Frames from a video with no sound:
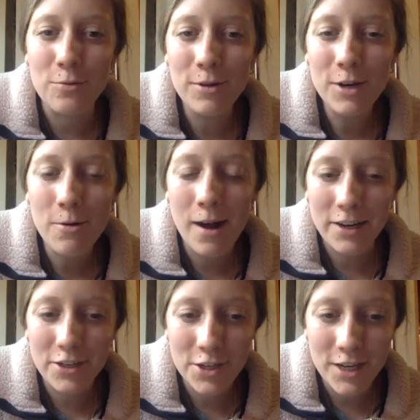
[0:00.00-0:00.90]
more
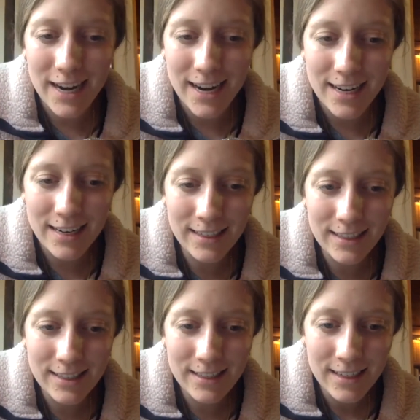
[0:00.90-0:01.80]
questions.